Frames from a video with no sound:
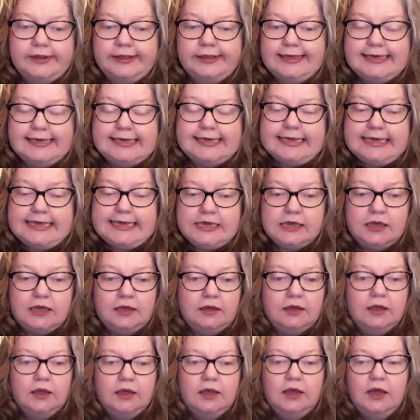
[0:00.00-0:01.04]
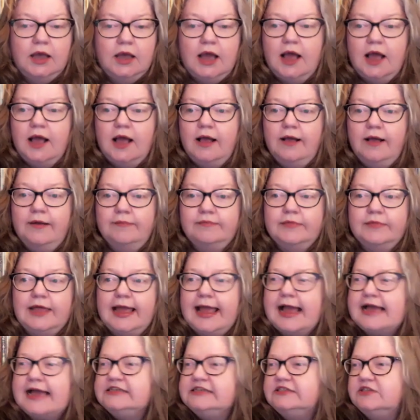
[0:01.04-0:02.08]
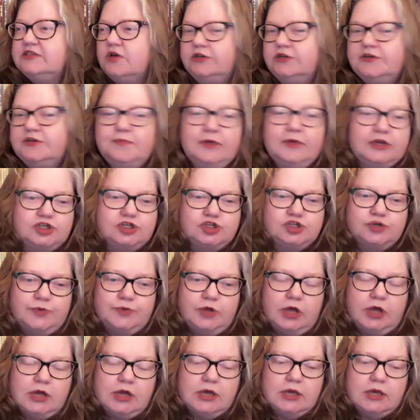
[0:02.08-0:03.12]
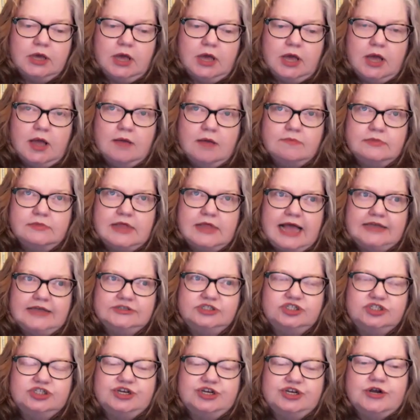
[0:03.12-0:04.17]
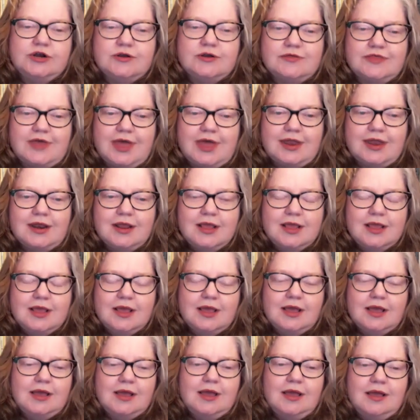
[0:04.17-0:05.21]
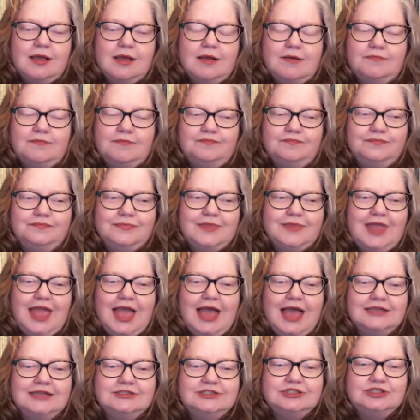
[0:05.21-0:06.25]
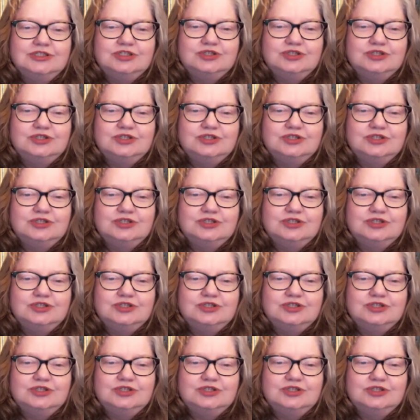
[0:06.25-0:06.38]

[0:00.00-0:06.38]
key I sold a picture book last year that had to